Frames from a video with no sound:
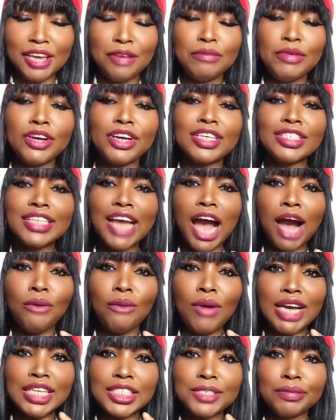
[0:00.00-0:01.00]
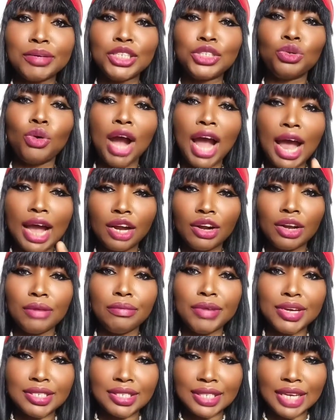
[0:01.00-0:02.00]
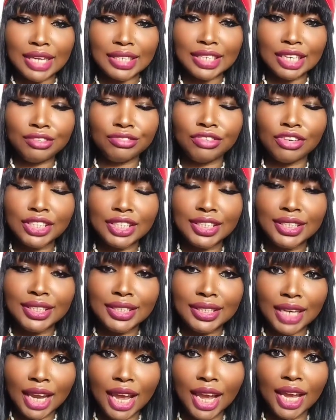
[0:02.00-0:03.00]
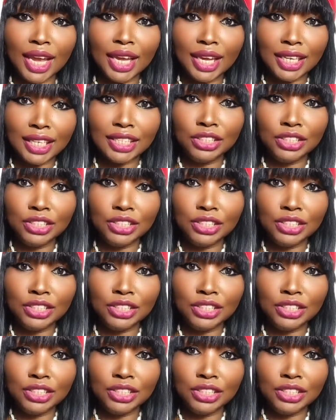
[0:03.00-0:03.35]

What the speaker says: Because our spiritual agreement started from the day